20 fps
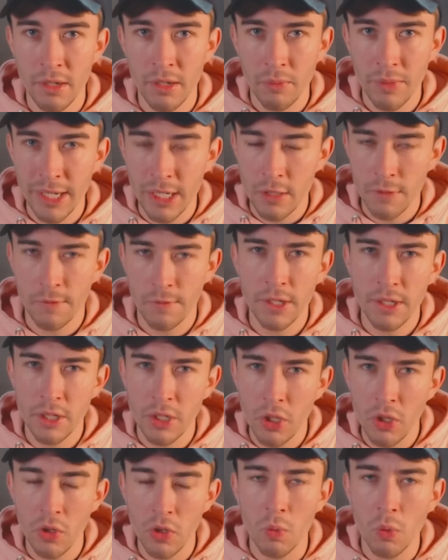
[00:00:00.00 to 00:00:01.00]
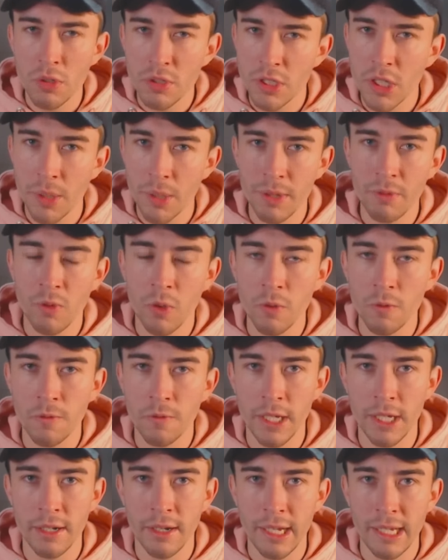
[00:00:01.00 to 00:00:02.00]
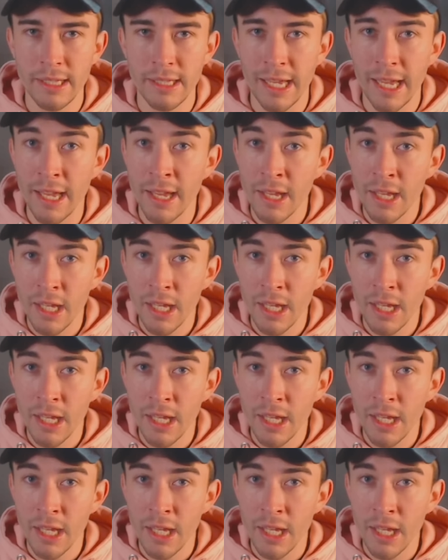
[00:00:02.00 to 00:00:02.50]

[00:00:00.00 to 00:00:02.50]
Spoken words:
We need to find a cue. What's going wrong for United there?